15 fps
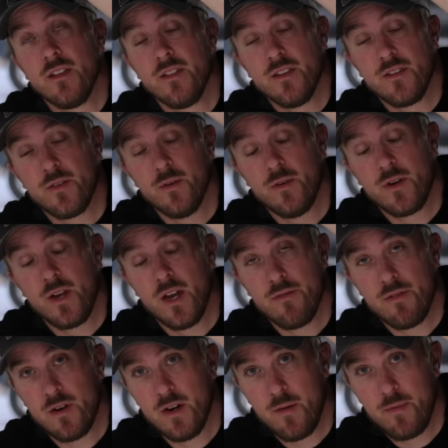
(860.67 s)
This will
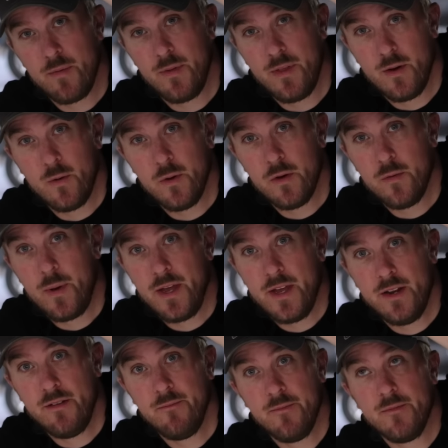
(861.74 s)
cover up the oil
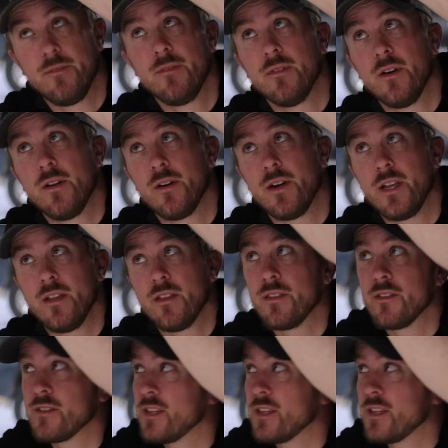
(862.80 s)
pan underneath.